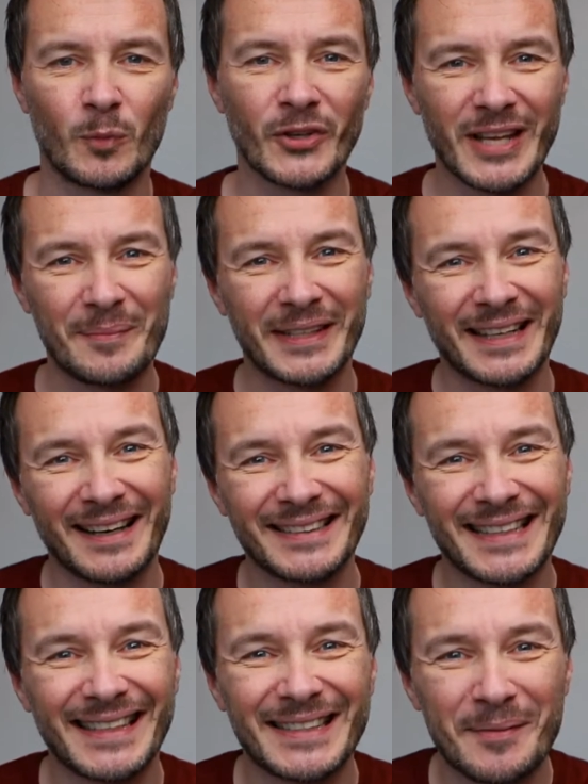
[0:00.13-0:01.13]
What's happening
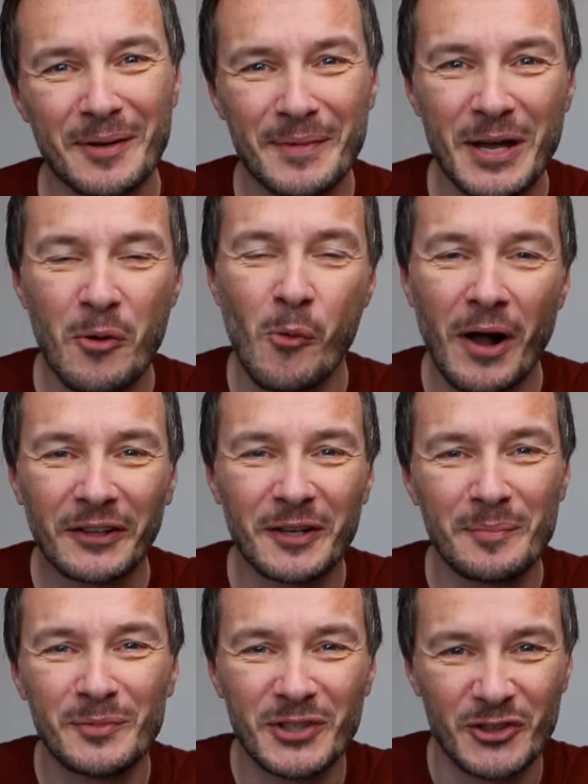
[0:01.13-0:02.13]
guys, Dan Debenham here,
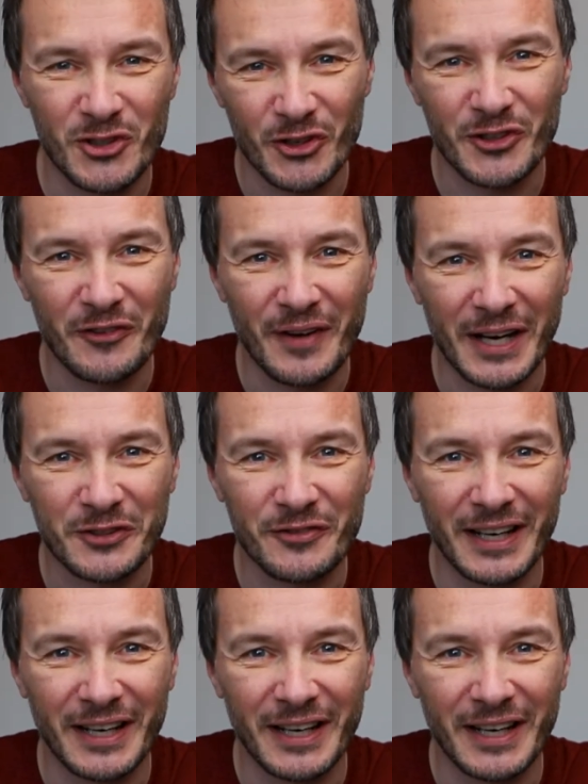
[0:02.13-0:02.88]
welcome to Just the Facts